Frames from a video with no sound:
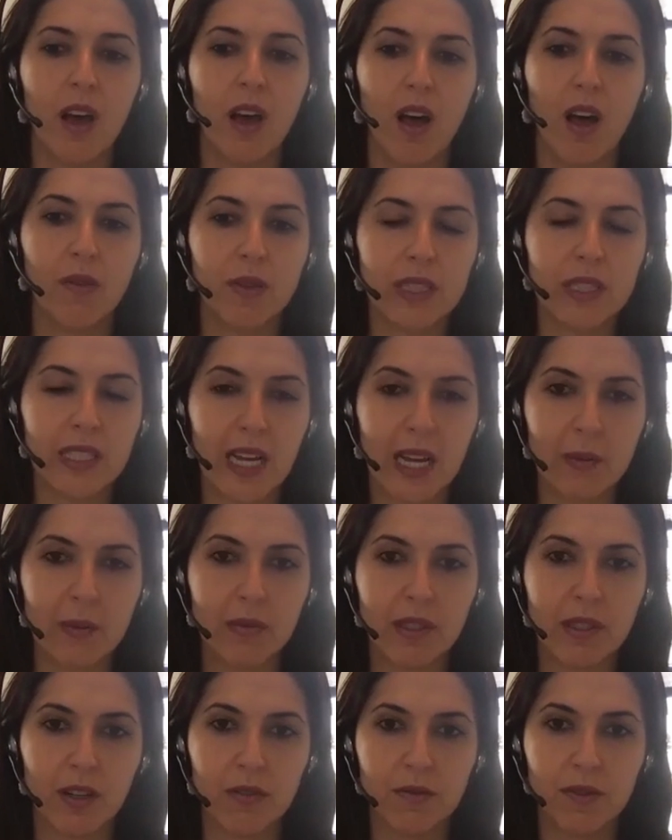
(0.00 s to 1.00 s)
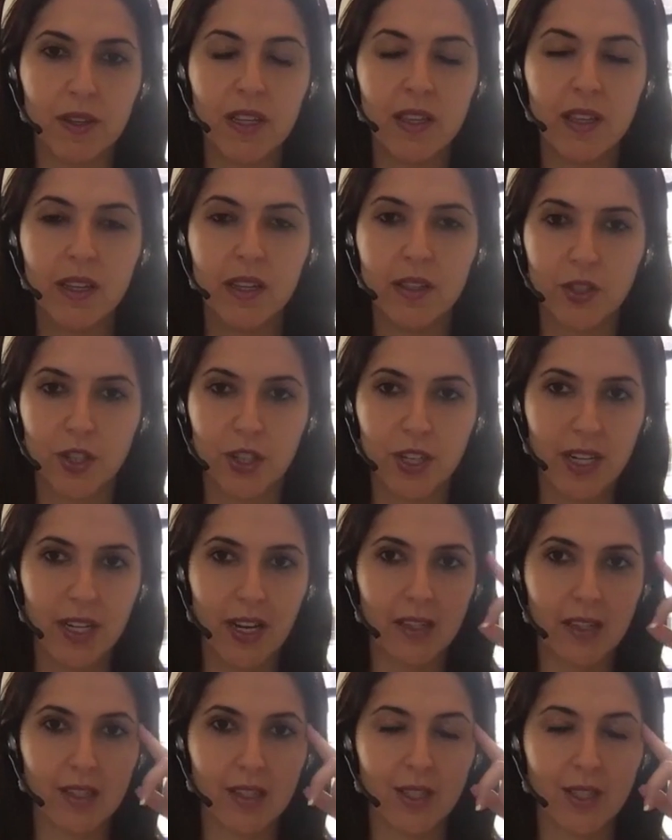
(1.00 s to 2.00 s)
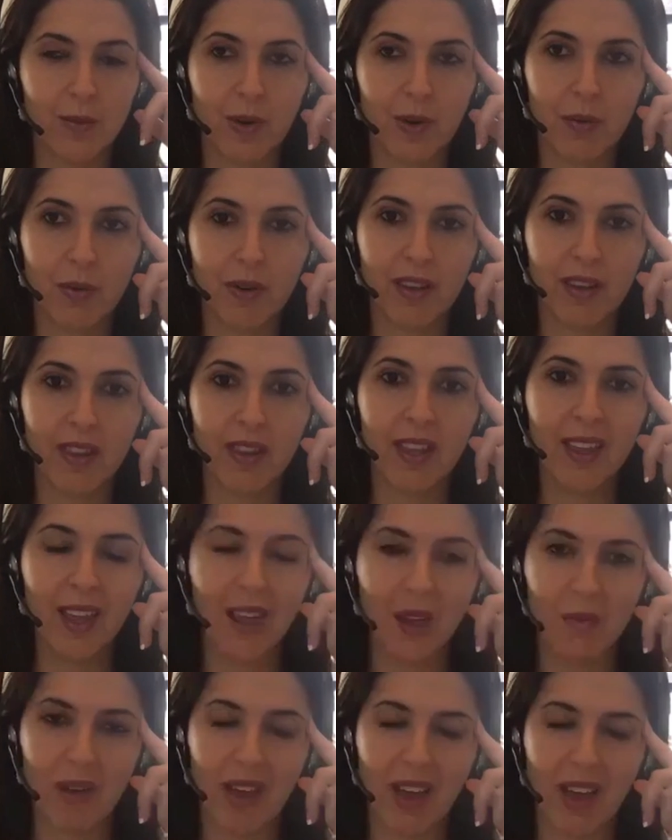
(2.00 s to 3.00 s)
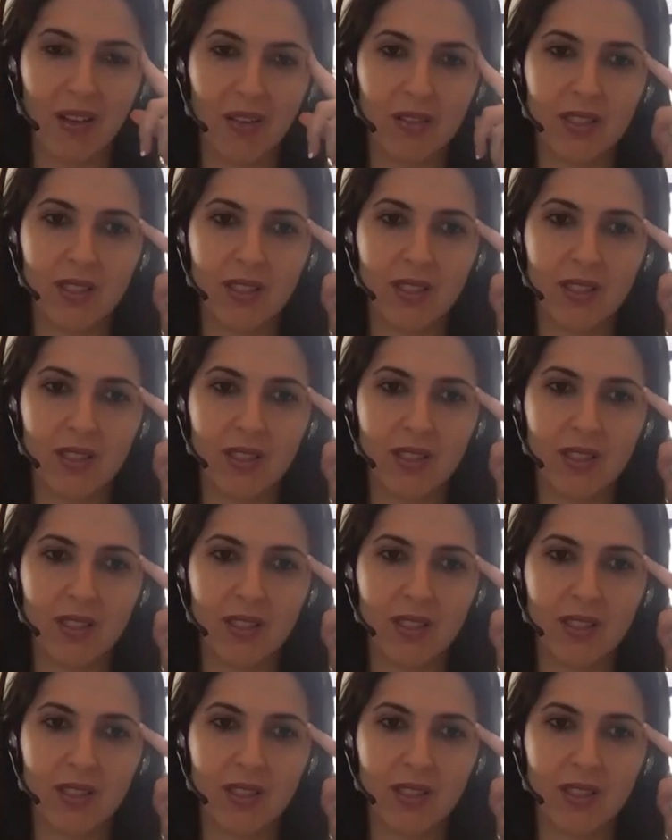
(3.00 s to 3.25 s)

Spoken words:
oftentimes our feelings are connected to what we're thinking about.